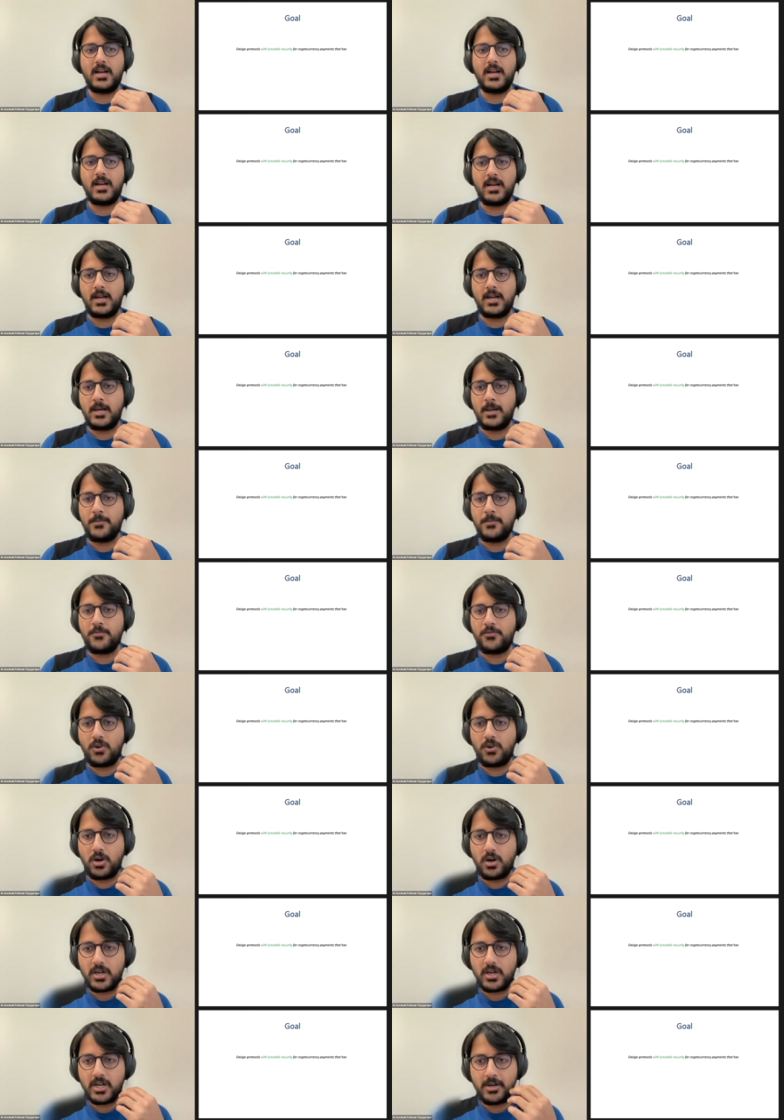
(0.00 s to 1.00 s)
um,
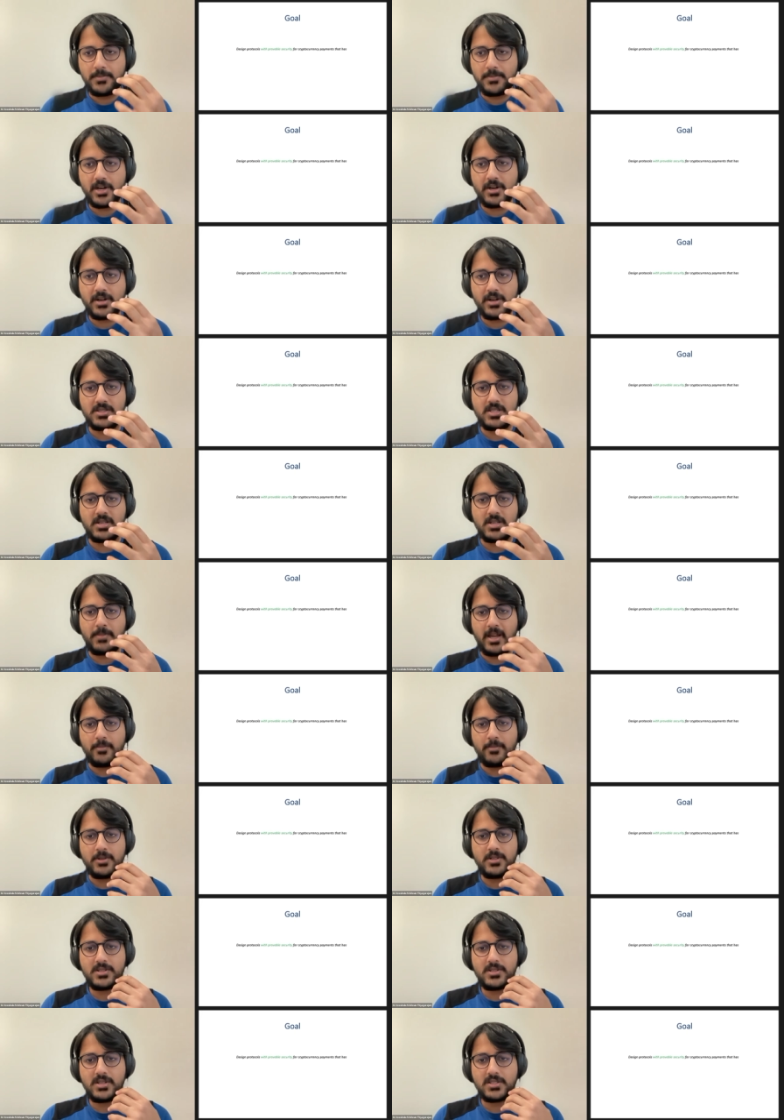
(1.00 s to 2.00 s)
for cryptocurrency
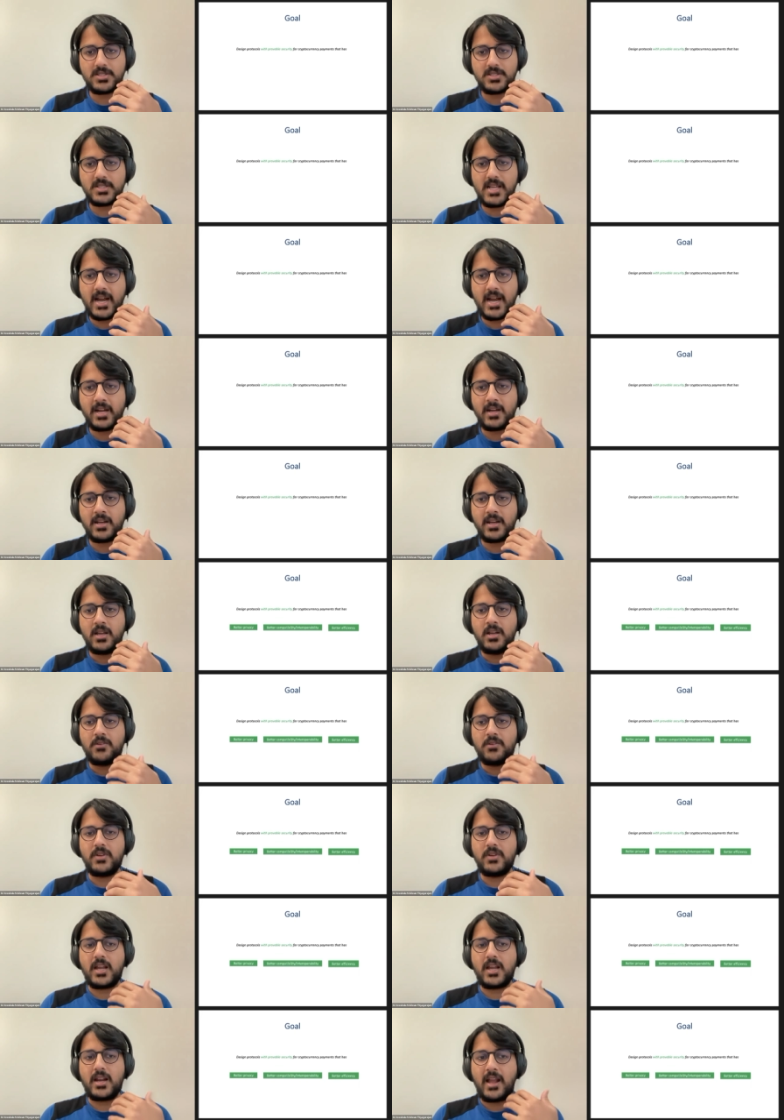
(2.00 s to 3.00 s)
payments such that
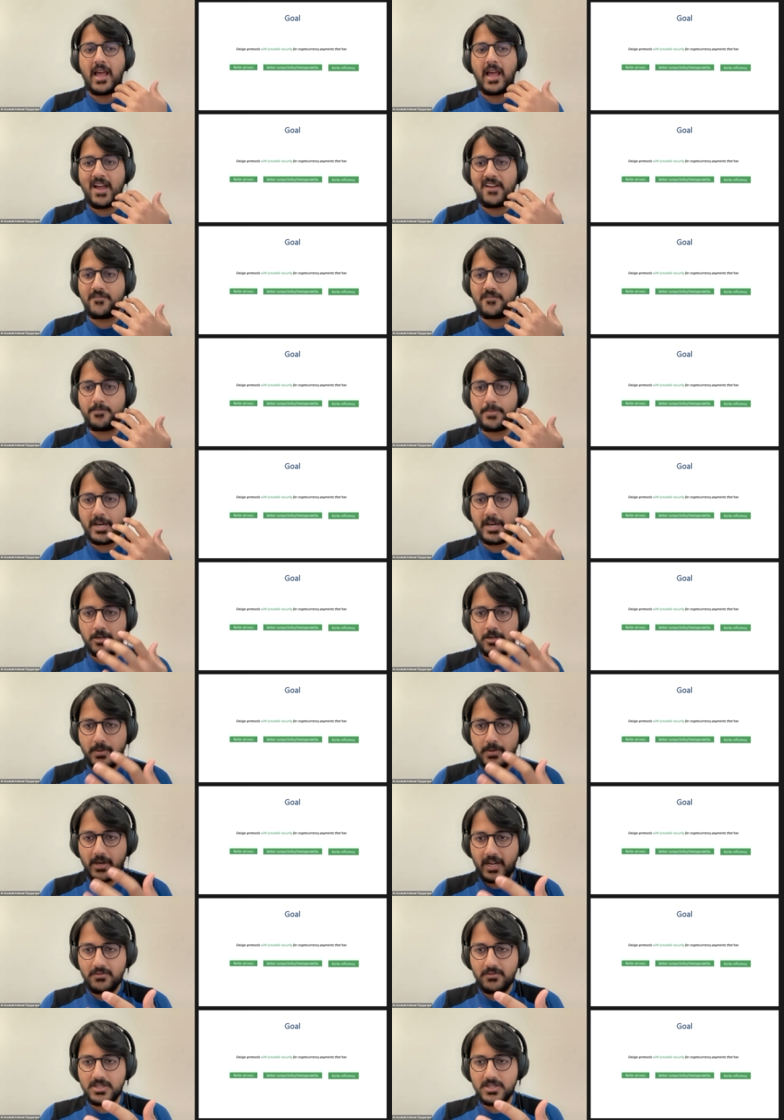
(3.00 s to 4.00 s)
we can have better
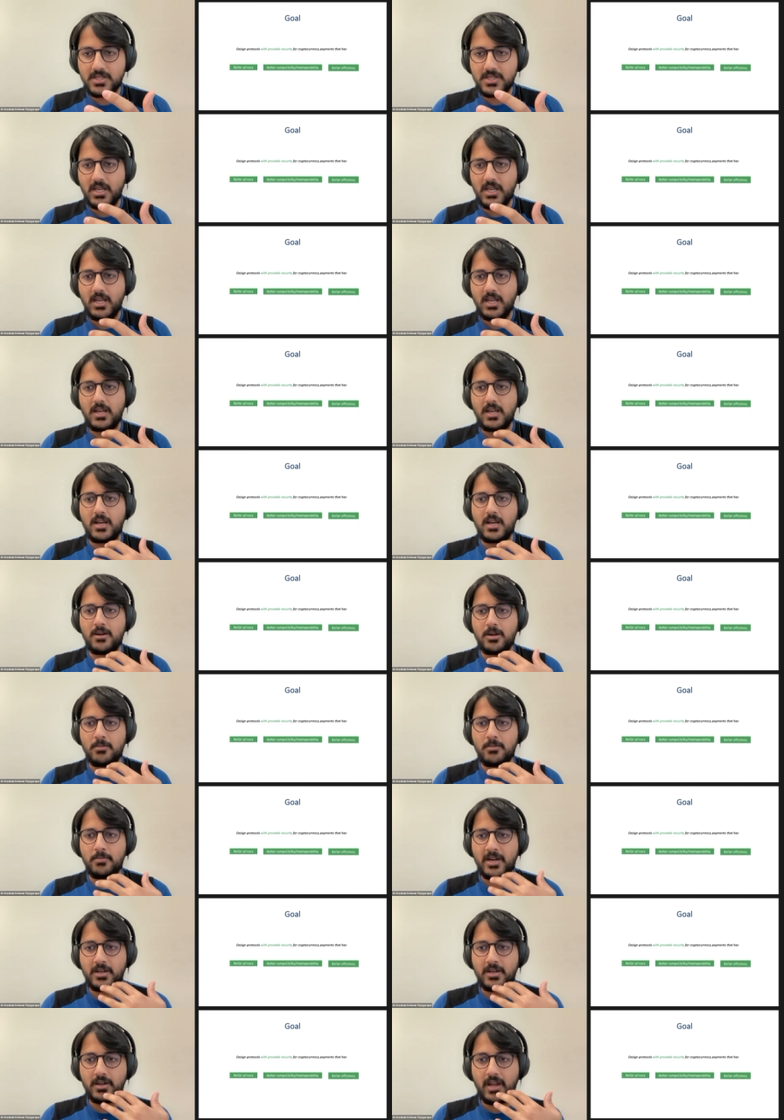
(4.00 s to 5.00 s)
privacy,
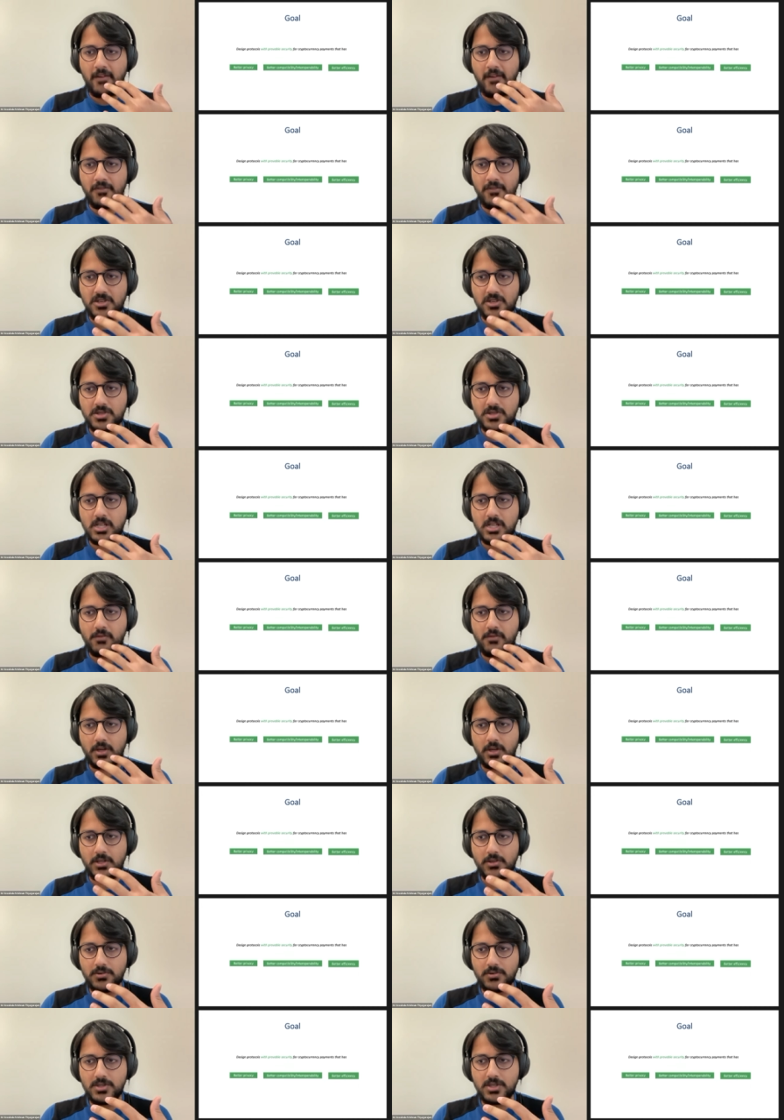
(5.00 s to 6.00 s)
uh, better efficiency
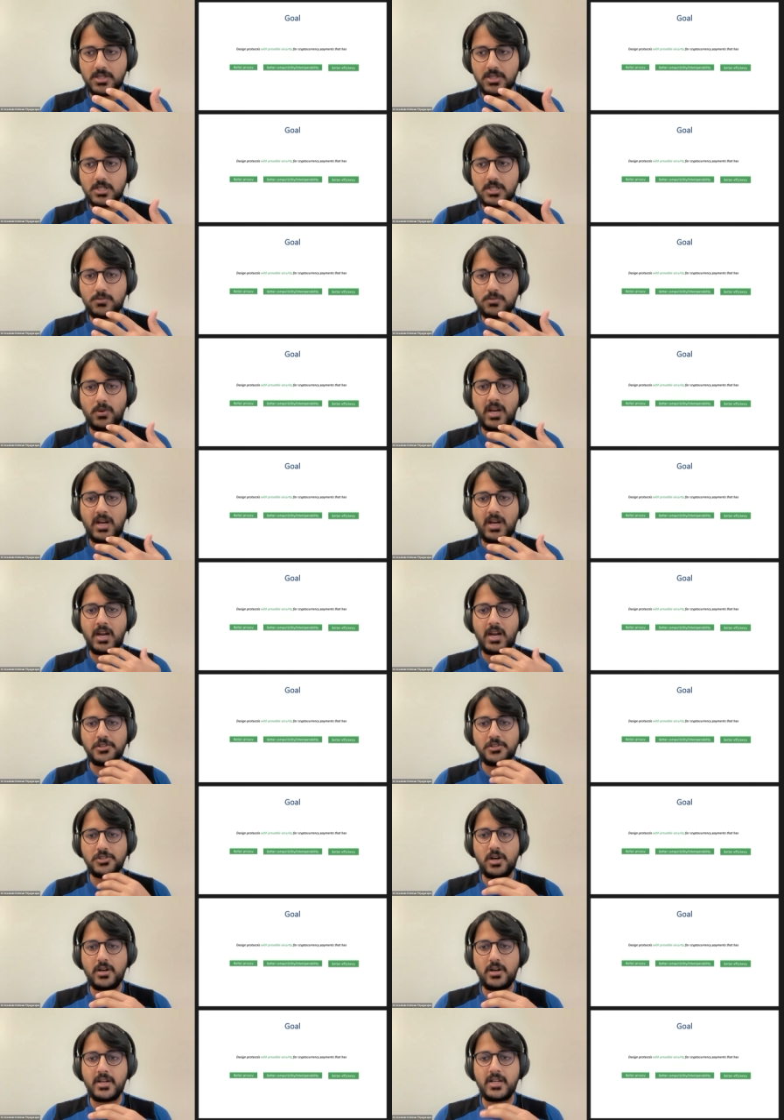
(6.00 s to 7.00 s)
for users while
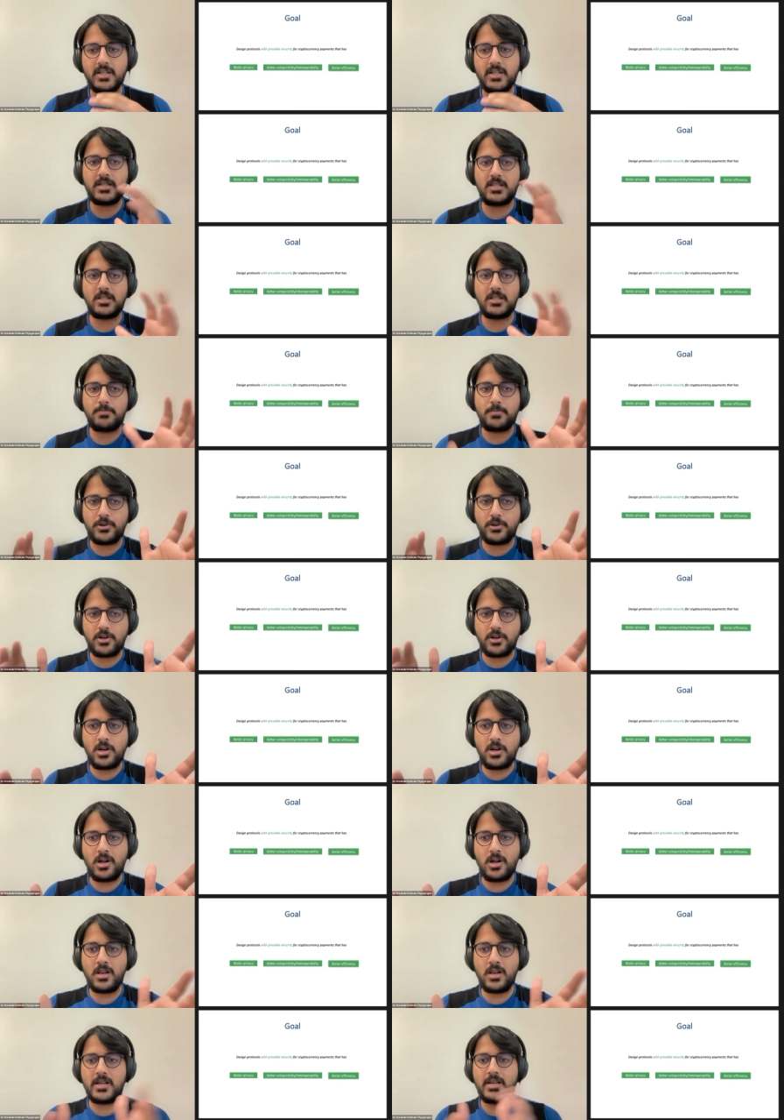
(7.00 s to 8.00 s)
ensuring that the
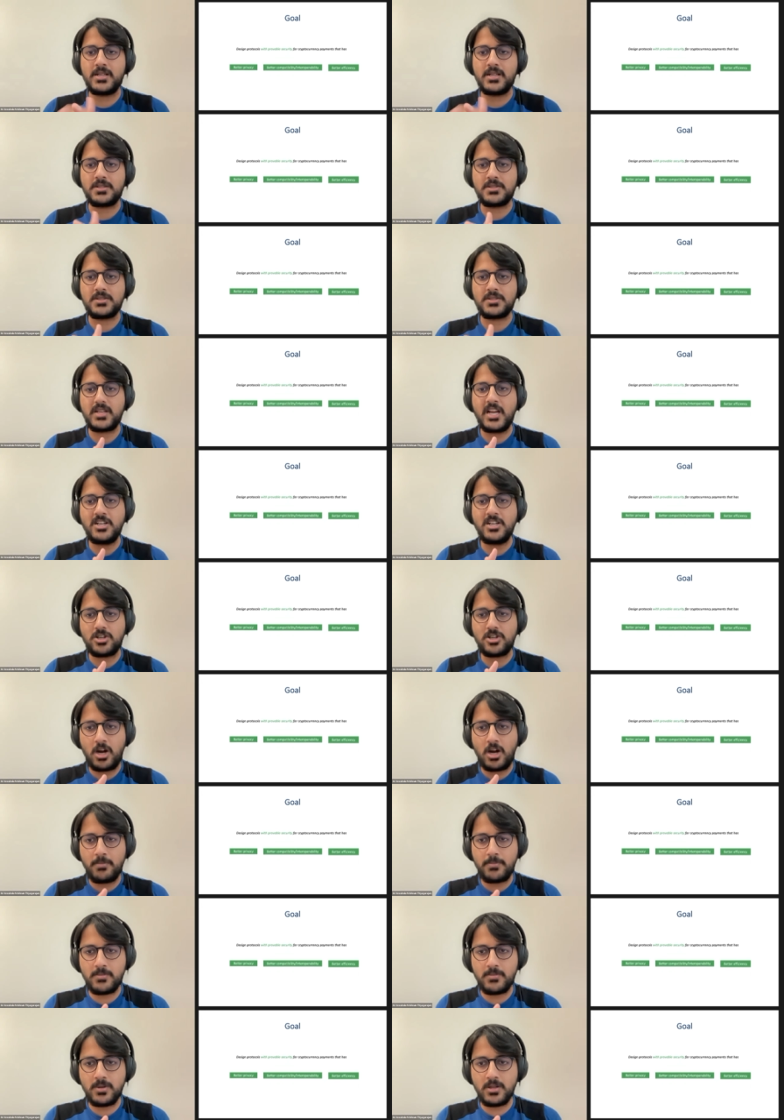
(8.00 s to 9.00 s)
protocol is
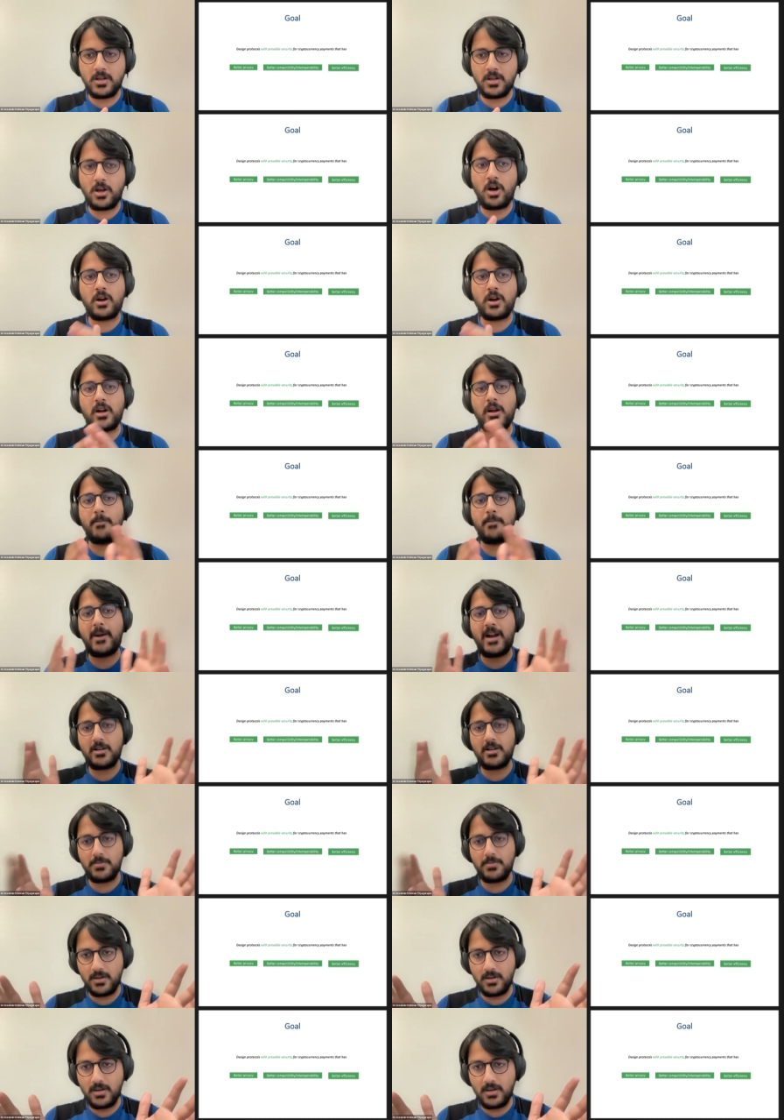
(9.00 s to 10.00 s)
interoperable or
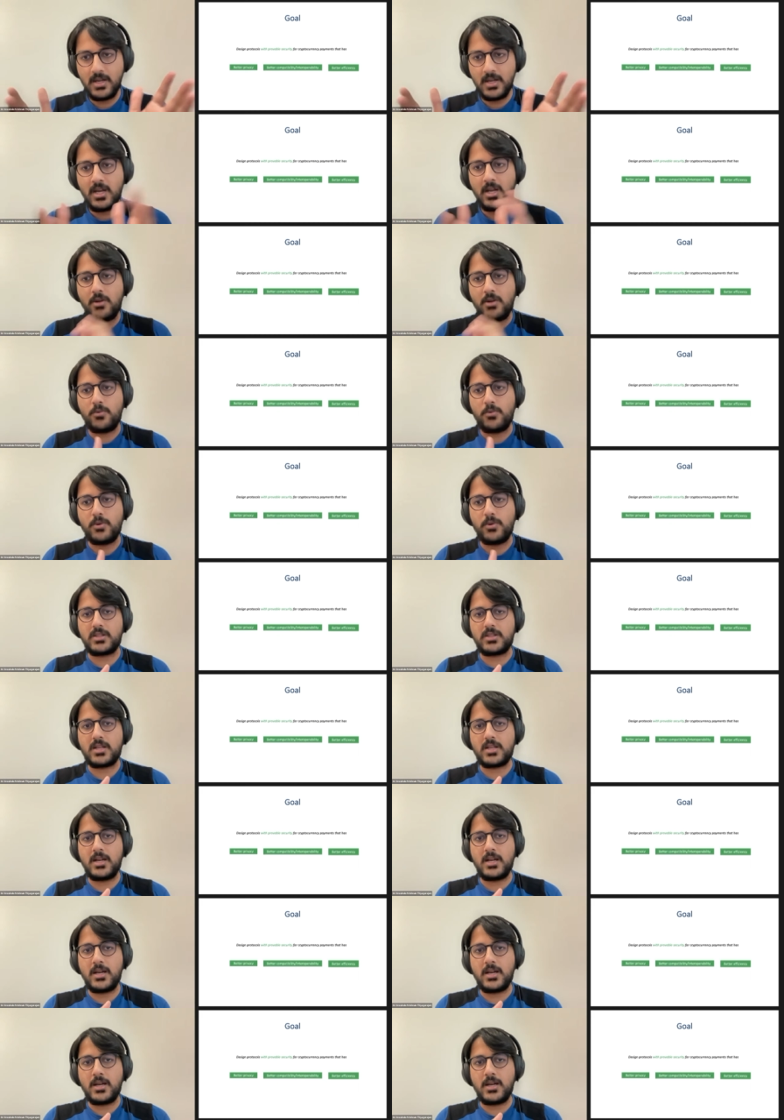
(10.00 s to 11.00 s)
compatible with
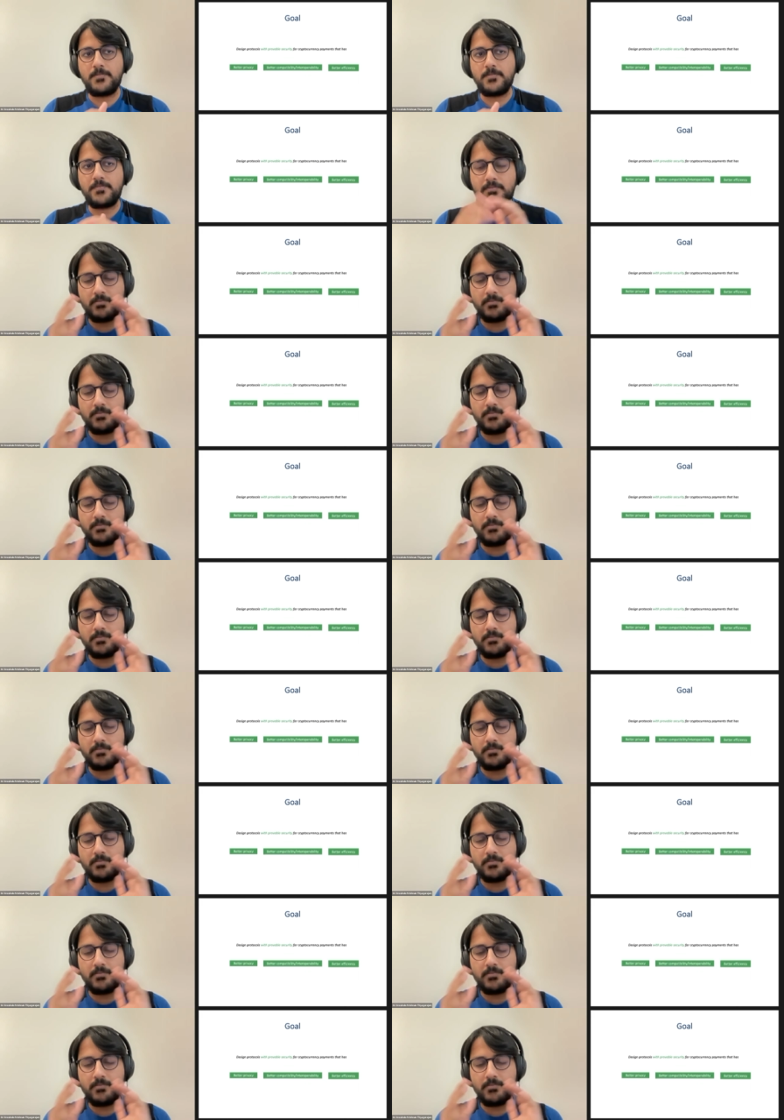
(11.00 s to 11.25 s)
uh,